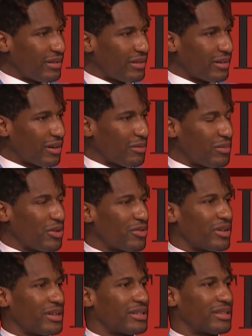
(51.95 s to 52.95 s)
The
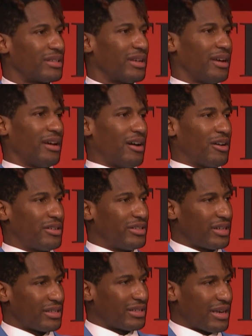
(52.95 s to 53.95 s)
communities are
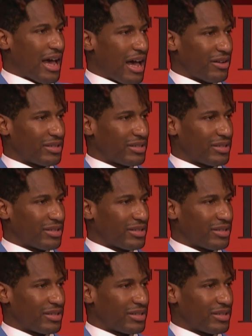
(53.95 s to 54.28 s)
just now